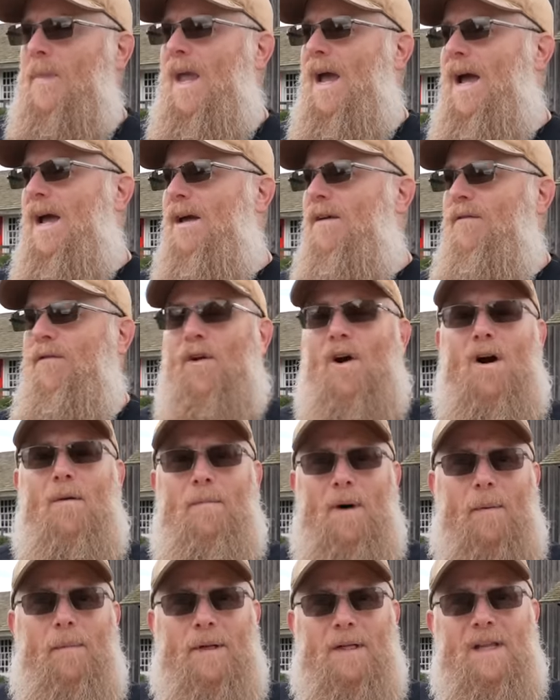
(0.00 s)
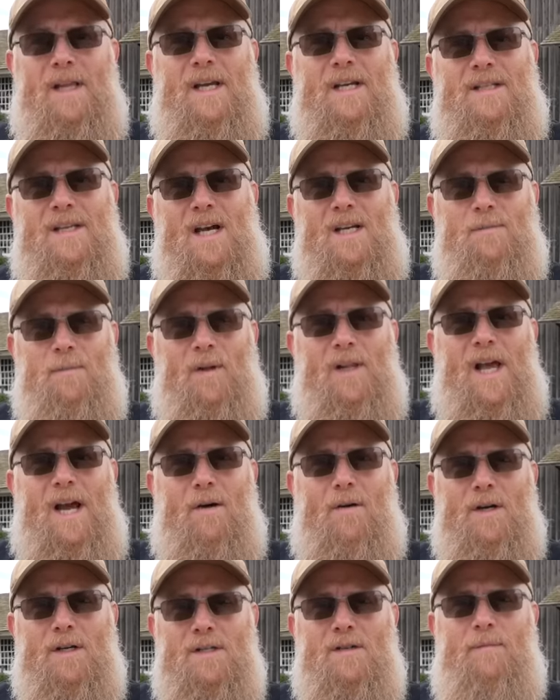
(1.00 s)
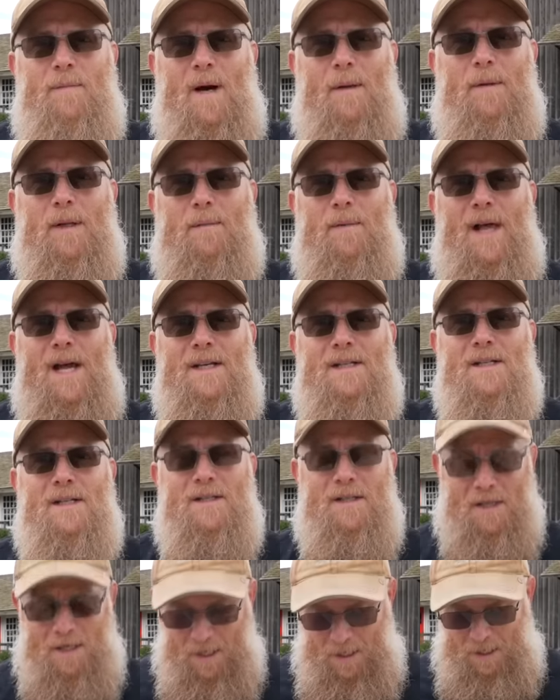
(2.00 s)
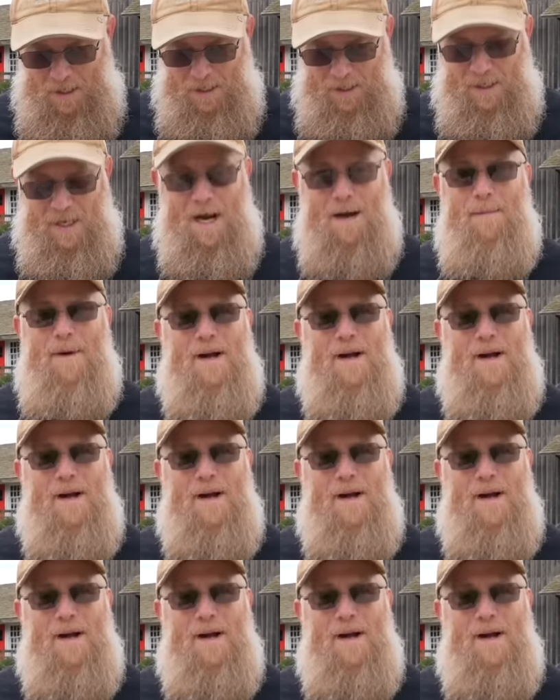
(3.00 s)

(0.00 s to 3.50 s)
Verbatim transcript: and from publicly accessible areas of public places. Got